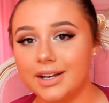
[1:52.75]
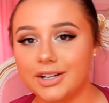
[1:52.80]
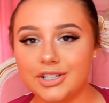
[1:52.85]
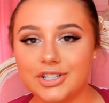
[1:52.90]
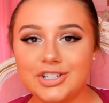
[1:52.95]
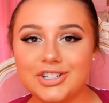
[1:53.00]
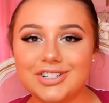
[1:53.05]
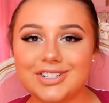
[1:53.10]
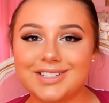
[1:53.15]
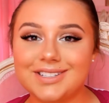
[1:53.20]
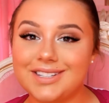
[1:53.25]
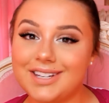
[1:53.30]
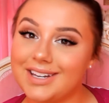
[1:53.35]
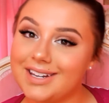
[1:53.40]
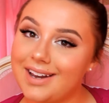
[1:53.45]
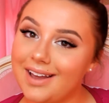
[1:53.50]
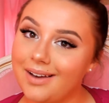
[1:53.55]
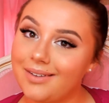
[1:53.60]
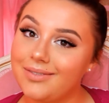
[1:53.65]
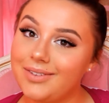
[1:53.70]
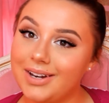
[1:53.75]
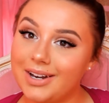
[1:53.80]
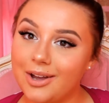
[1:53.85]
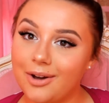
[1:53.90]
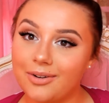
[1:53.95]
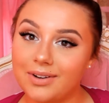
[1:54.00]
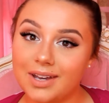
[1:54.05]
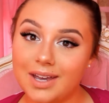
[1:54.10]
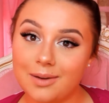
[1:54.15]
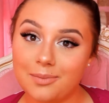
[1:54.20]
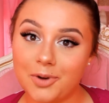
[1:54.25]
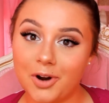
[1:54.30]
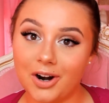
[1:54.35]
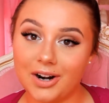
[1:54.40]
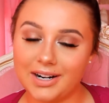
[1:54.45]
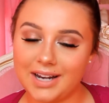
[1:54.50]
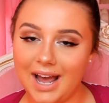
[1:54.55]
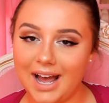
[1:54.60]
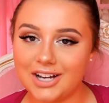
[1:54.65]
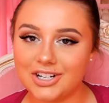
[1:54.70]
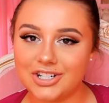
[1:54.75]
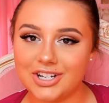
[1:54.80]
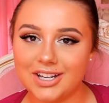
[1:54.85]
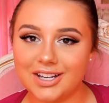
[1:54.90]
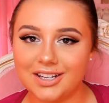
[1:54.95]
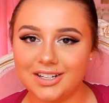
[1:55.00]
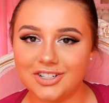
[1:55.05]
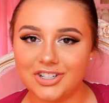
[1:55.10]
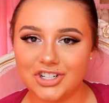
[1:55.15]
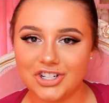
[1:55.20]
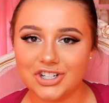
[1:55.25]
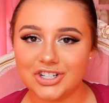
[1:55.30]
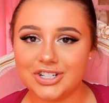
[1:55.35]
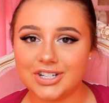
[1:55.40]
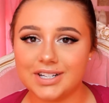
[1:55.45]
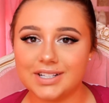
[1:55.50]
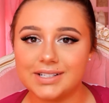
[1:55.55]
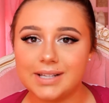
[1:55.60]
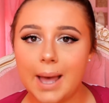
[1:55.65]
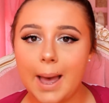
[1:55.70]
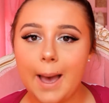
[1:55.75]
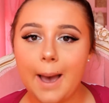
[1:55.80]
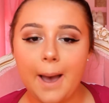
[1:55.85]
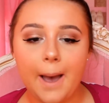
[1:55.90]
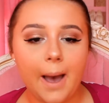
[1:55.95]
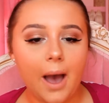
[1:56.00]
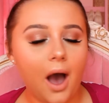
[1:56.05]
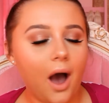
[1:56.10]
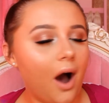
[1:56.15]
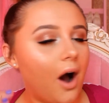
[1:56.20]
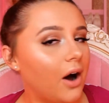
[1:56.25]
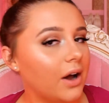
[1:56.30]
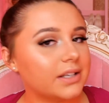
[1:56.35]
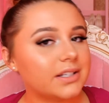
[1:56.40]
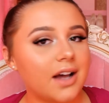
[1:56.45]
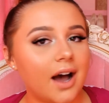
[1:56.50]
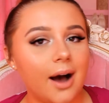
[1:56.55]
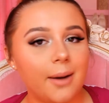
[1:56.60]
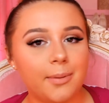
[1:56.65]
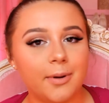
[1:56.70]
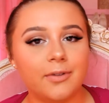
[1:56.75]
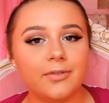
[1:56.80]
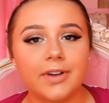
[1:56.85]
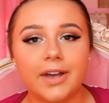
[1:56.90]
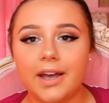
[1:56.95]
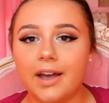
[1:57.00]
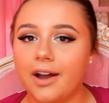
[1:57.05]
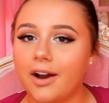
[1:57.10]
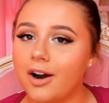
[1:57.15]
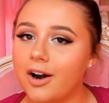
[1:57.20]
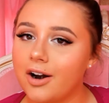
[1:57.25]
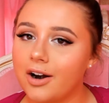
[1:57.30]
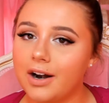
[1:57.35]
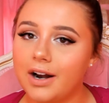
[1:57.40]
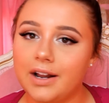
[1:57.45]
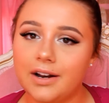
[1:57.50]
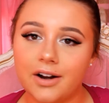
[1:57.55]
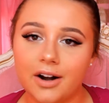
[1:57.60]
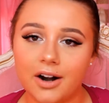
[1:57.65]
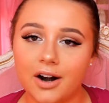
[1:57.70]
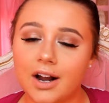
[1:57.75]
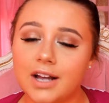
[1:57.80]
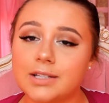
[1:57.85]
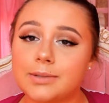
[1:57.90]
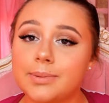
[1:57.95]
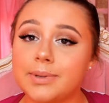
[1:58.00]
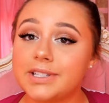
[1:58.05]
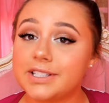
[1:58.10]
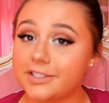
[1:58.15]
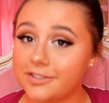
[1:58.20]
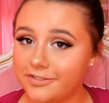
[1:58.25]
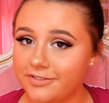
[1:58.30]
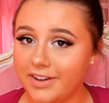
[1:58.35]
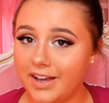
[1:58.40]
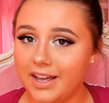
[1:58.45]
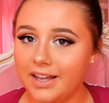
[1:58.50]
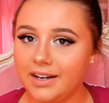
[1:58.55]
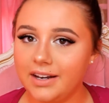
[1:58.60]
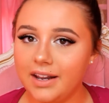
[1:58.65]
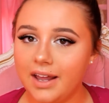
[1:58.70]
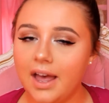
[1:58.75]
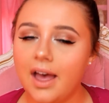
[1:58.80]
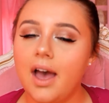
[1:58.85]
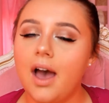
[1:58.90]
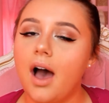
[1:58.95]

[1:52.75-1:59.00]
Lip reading: She just did a video of Kim Kardashian. She's just on top of it. Her and her husband's Finn,